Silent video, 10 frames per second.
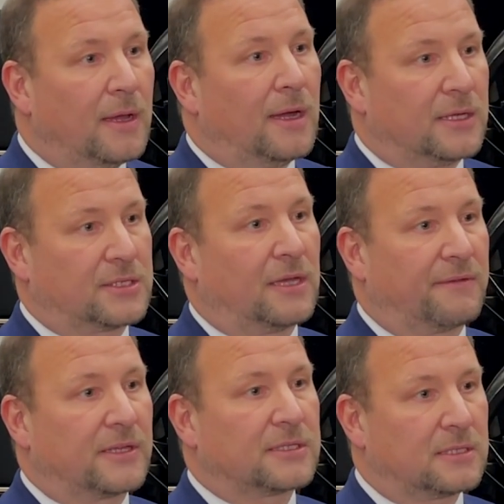a
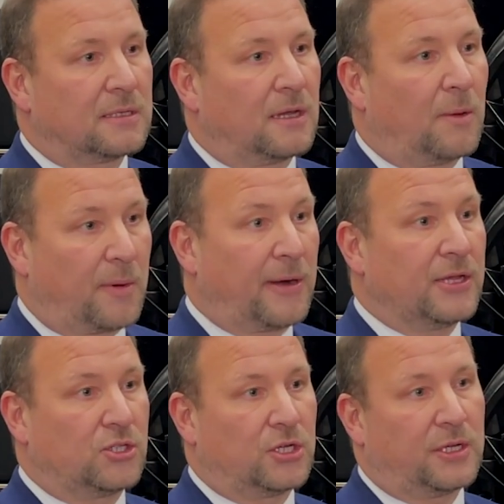service
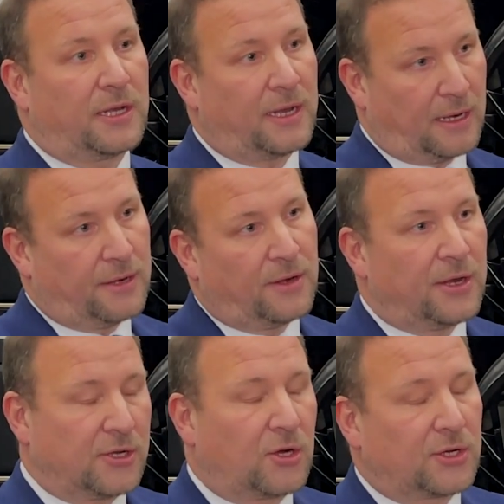operation and
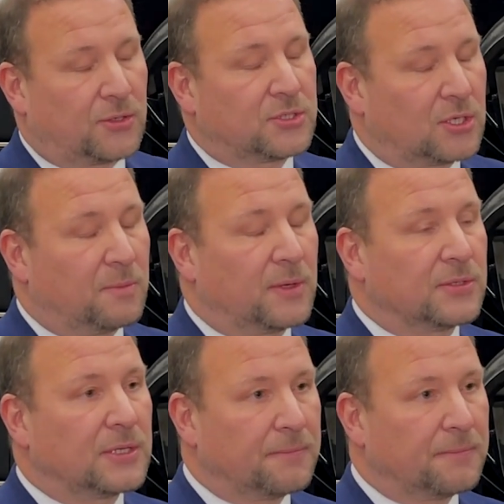a diagnostic computer.